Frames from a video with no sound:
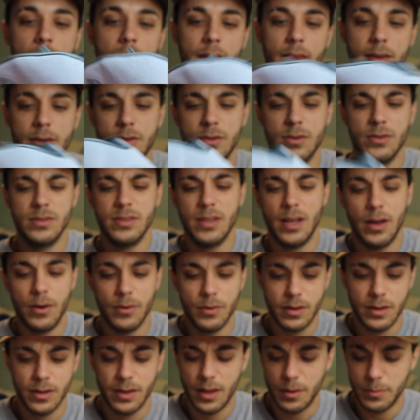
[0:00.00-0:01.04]
This shoe's not
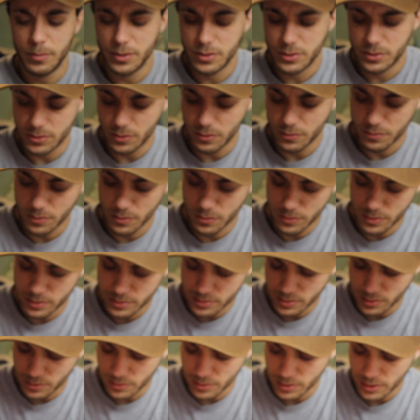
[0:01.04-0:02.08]
really that much over
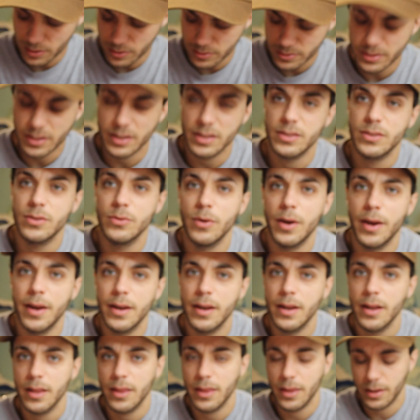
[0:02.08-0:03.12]
resale right now. It's like
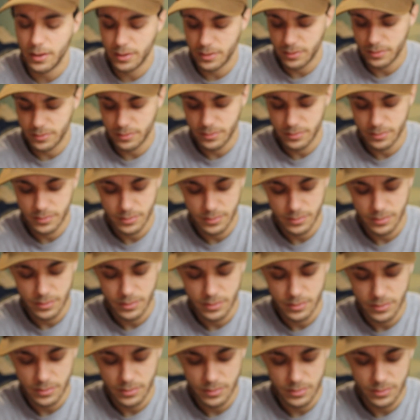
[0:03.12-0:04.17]
$280, I think,
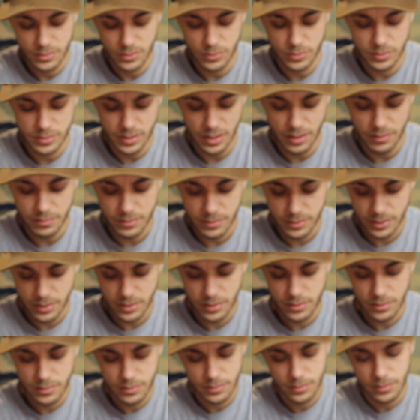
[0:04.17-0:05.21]

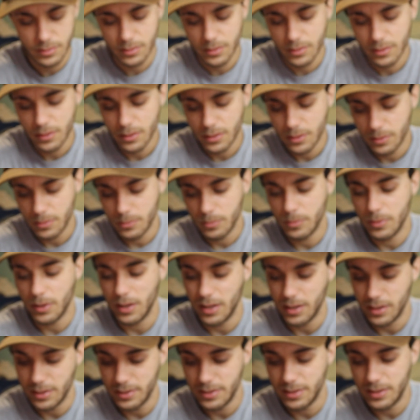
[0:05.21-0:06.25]
$270. But
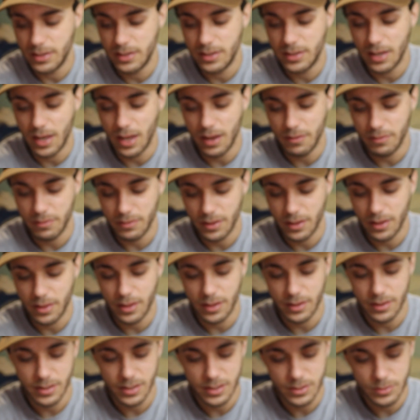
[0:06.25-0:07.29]
I definitely
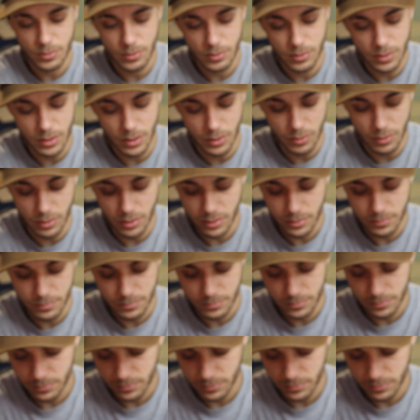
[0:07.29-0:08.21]
think these will go up.